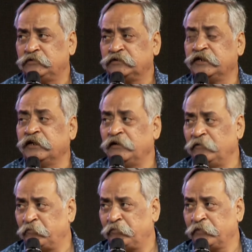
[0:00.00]
skill,
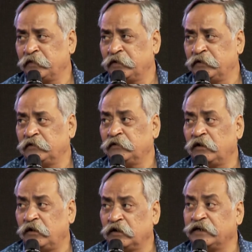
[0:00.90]

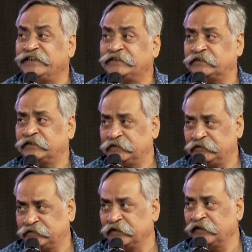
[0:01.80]
against
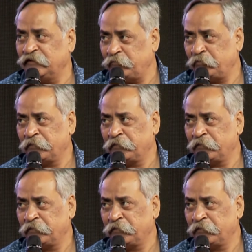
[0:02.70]
skill.